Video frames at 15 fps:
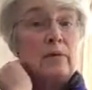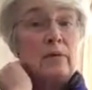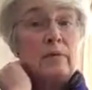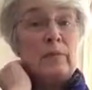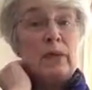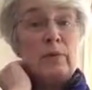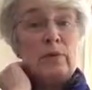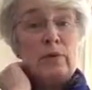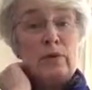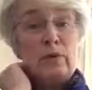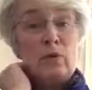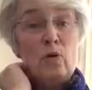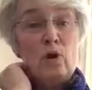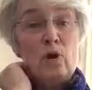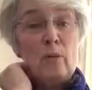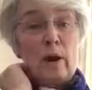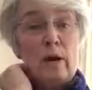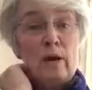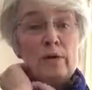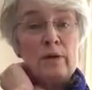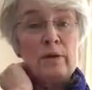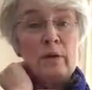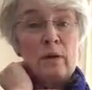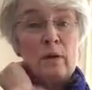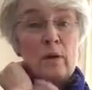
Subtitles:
what people talk about